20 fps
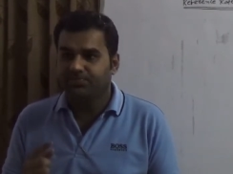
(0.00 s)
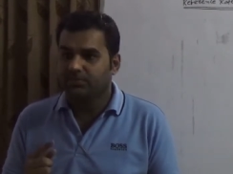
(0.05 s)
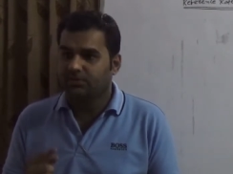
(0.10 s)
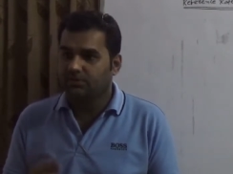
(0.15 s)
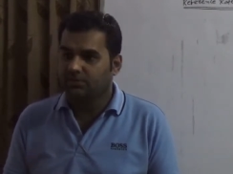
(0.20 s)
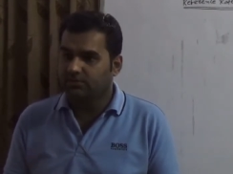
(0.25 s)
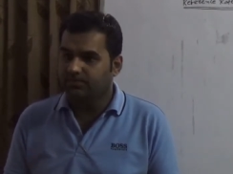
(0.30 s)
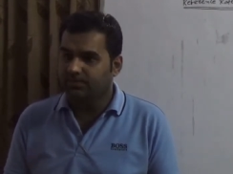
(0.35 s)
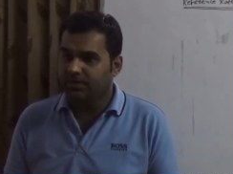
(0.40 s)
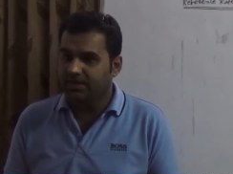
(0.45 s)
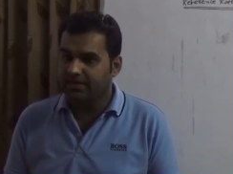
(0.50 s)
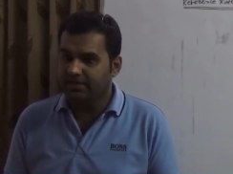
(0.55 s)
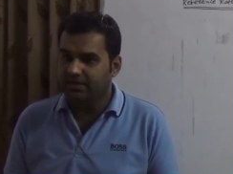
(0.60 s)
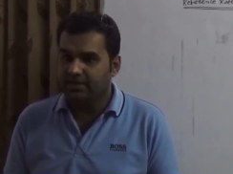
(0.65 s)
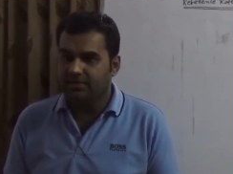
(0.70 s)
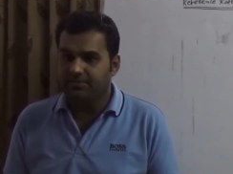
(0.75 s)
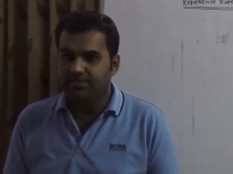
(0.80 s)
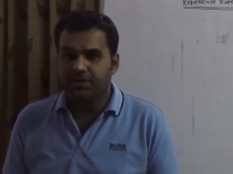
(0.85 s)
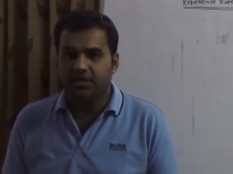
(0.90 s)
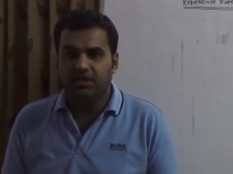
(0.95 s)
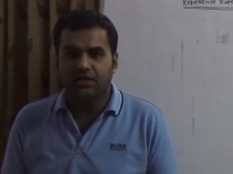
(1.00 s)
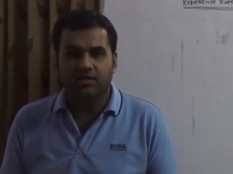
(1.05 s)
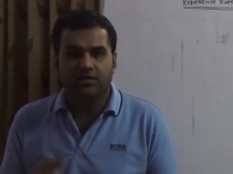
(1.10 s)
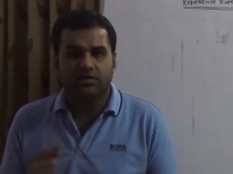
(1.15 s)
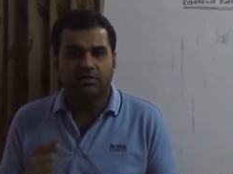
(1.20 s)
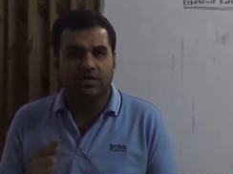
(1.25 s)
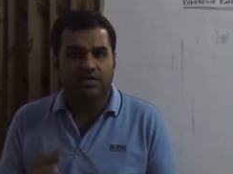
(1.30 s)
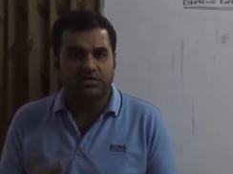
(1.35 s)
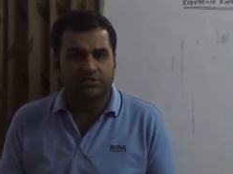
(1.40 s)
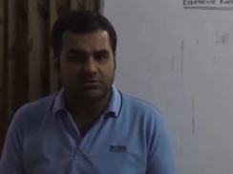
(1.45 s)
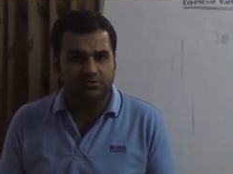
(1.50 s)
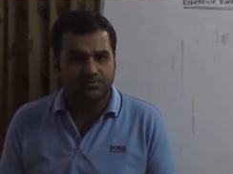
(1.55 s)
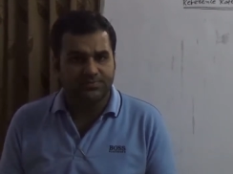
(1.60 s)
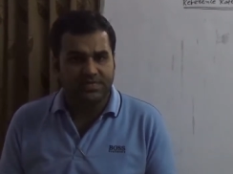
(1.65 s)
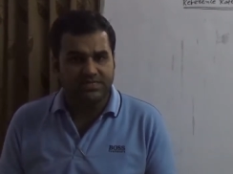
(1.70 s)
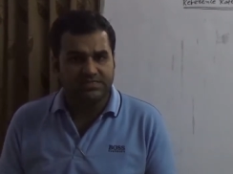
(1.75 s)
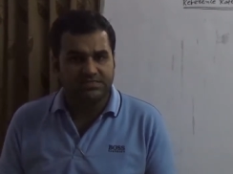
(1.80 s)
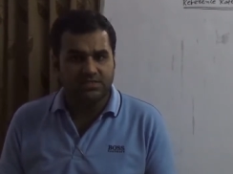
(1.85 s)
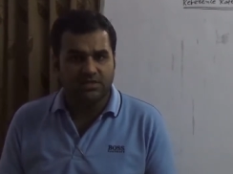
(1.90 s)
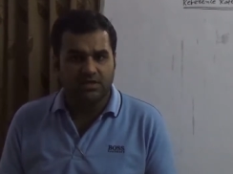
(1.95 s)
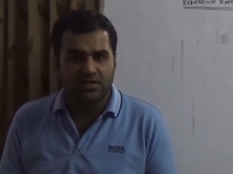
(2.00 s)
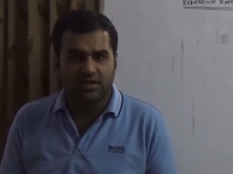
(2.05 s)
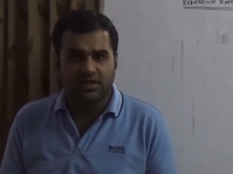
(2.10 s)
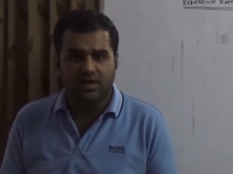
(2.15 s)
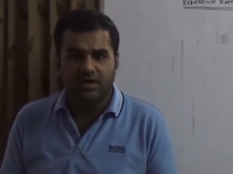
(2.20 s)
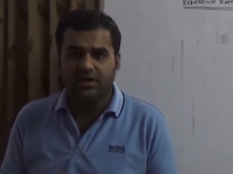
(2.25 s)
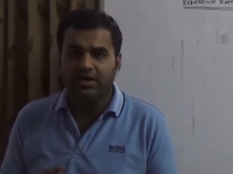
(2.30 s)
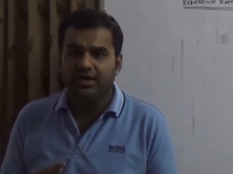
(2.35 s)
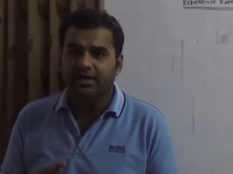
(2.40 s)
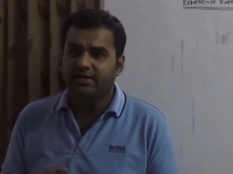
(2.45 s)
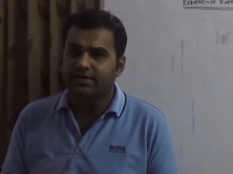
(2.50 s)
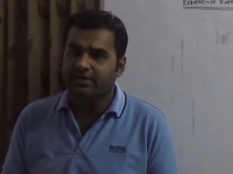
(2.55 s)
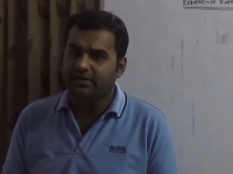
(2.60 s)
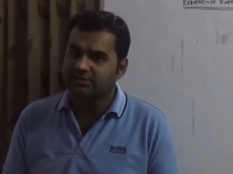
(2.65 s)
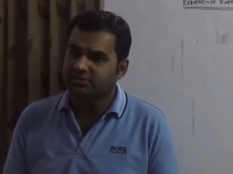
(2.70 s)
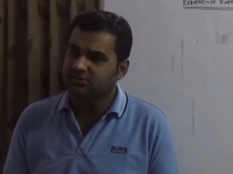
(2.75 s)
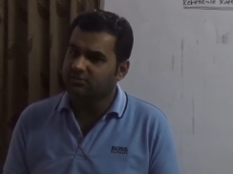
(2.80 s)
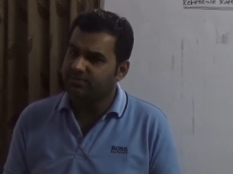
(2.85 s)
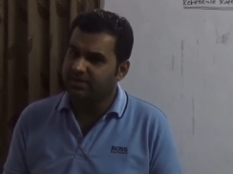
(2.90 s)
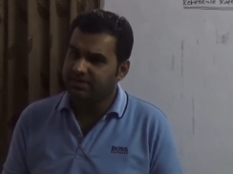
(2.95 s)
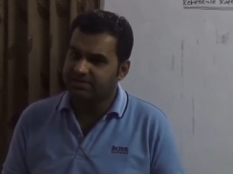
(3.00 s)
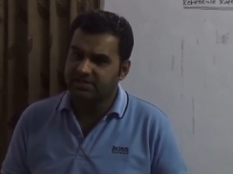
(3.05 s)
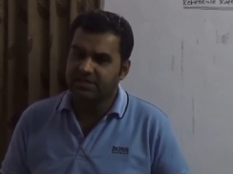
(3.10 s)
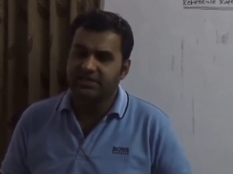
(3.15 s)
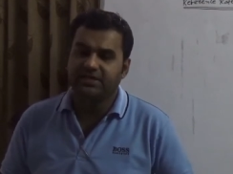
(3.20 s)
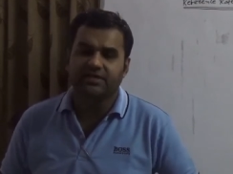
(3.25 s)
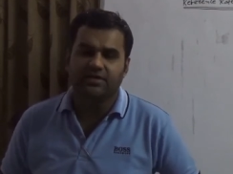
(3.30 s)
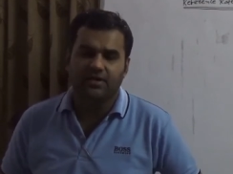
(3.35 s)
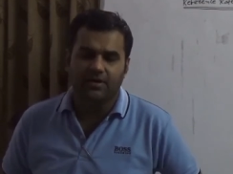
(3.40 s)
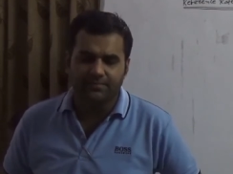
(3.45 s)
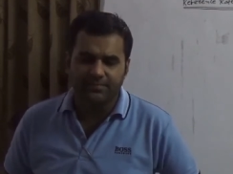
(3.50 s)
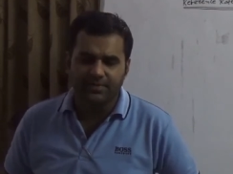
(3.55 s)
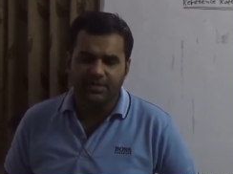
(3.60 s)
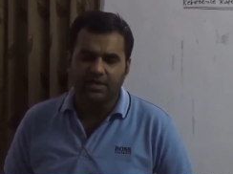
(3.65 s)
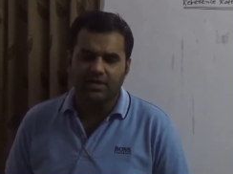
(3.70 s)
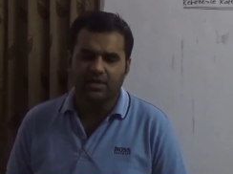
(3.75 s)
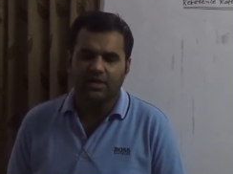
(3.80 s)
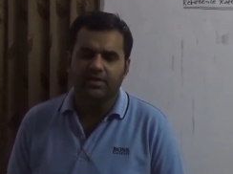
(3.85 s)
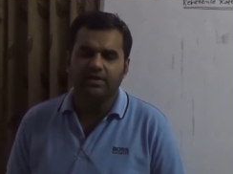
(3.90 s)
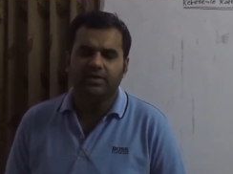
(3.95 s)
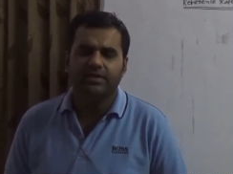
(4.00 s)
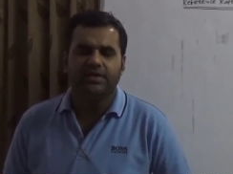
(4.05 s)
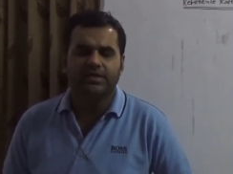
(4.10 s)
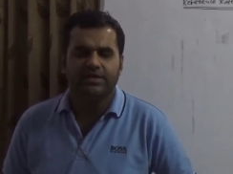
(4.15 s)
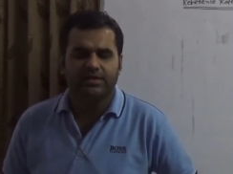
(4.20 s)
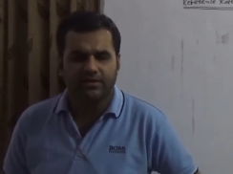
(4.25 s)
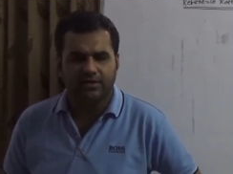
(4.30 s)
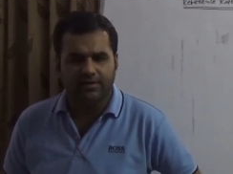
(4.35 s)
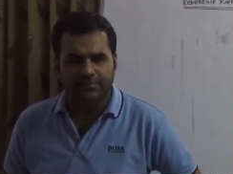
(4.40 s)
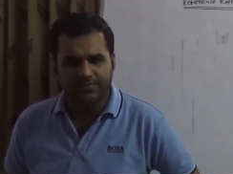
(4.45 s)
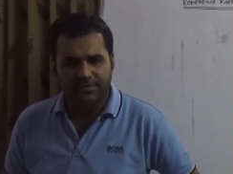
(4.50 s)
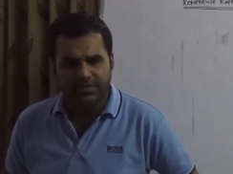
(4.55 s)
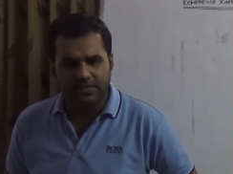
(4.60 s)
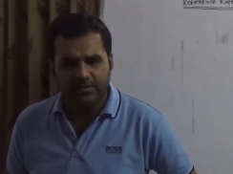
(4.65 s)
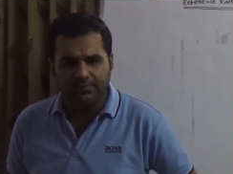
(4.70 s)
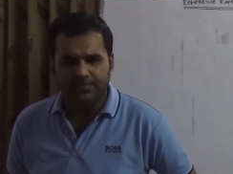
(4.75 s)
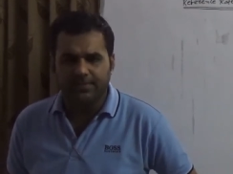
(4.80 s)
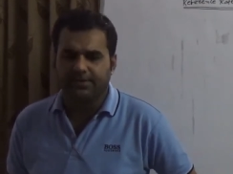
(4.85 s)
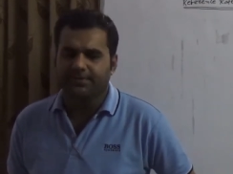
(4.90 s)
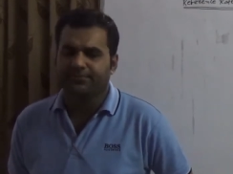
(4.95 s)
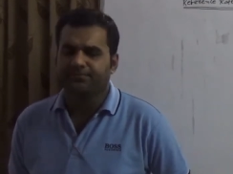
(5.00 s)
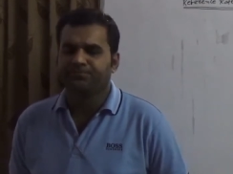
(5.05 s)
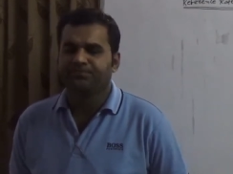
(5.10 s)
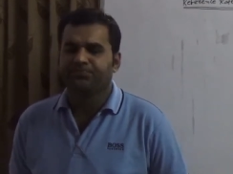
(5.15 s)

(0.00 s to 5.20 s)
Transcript: third party AP, transfer pricing AR and transfer price, intercompany AR and intercompany AP.